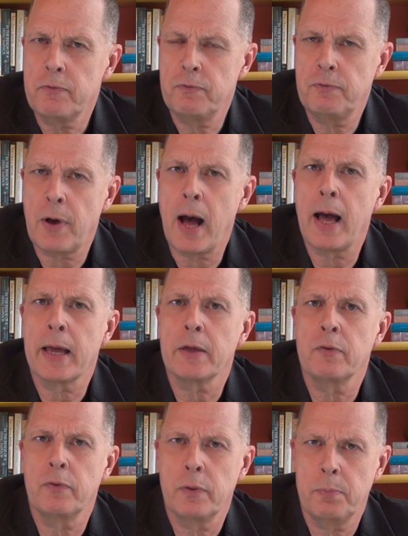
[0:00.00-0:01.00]

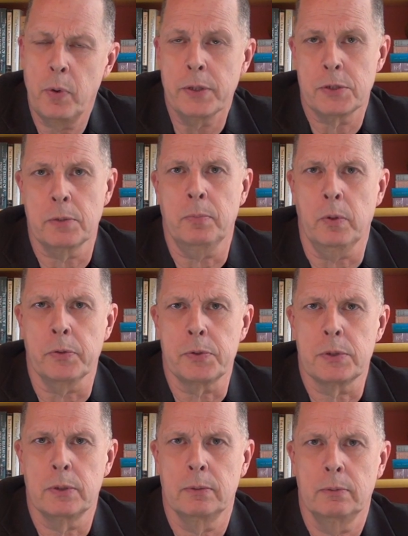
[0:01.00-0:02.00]
5
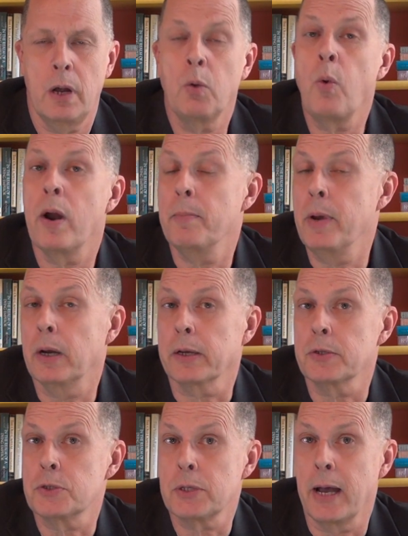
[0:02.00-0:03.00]
principles are where
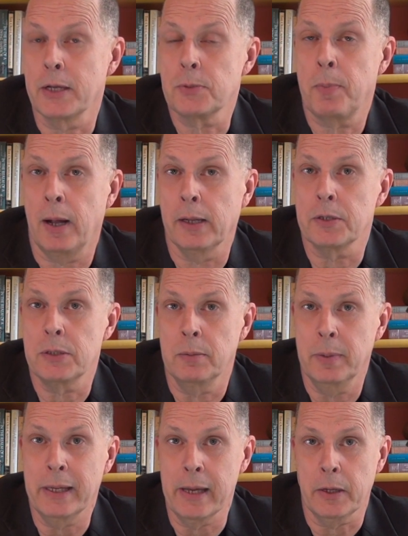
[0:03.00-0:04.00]
American science policy
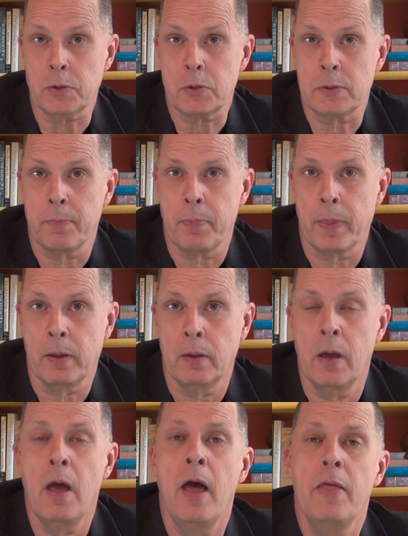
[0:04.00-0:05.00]
begins.
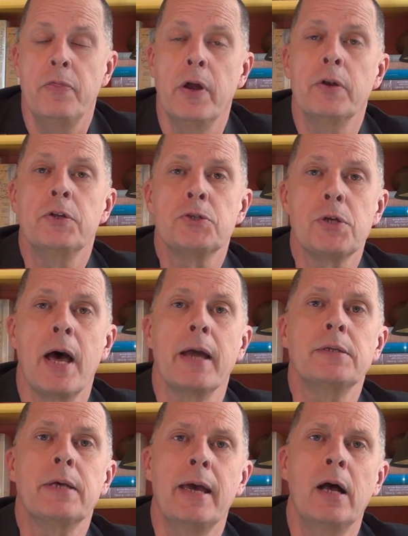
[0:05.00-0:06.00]
They're
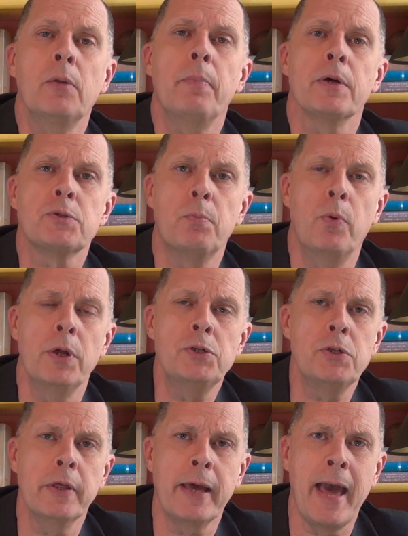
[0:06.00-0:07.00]
designed to help us
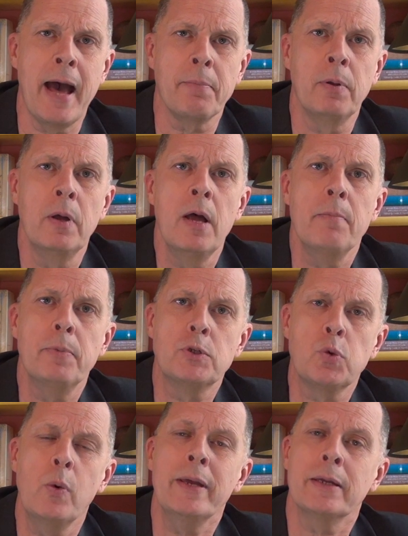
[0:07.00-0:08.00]
bridge the gap
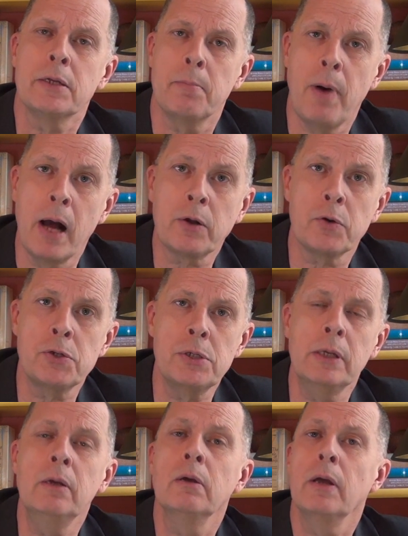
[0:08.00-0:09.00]
between a
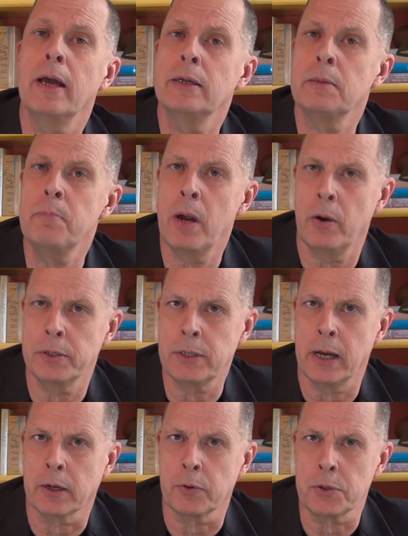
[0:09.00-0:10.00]
democracy and a
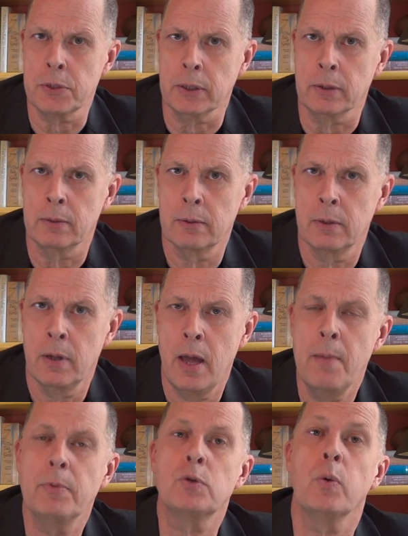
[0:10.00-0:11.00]
meritocracy,
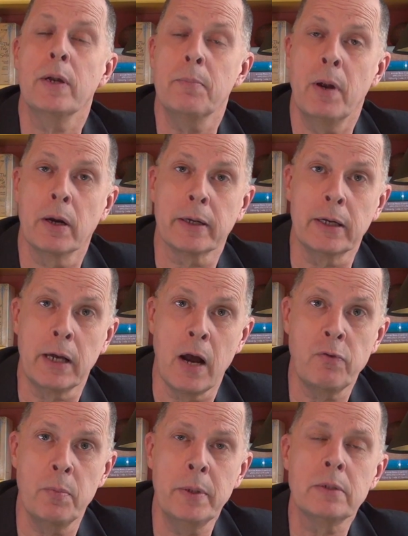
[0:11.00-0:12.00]
between American
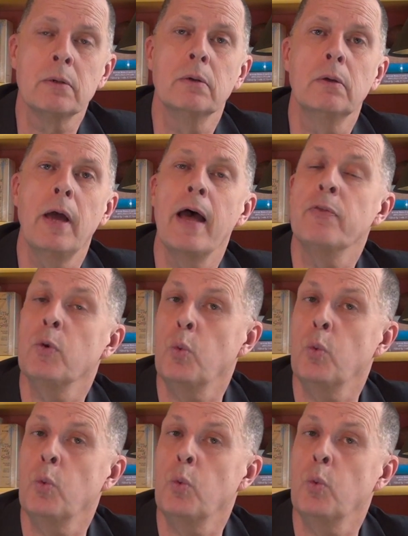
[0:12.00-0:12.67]
government and the